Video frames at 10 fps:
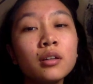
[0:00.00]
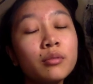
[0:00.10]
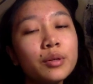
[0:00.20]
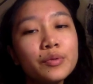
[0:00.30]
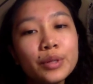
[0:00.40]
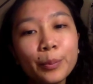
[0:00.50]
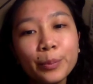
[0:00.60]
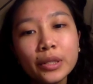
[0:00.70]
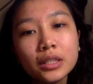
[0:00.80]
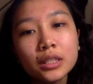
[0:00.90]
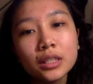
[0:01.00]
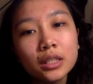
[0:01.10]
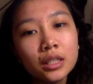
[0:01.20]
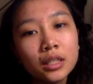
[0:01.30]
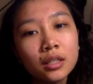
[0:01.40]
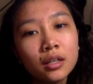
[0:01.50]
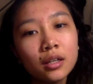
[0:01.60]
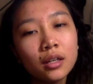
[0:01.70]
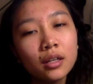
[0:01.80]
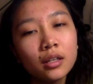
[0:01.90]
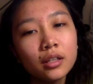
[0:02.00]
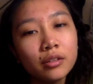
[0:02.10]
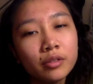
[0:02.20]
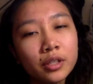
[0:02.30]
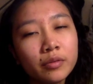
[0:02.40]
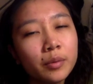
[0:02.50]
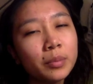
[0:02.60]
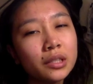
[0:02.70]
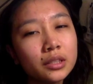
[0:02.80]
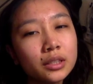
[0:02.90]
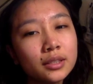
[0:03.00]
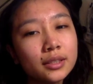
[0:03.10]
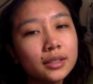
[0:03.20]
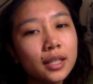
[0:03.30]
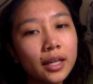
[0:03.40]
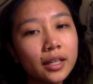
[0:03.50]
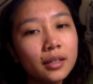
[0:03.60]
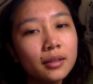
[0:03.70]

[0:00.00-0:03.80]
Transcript: with somebody, even if the person is like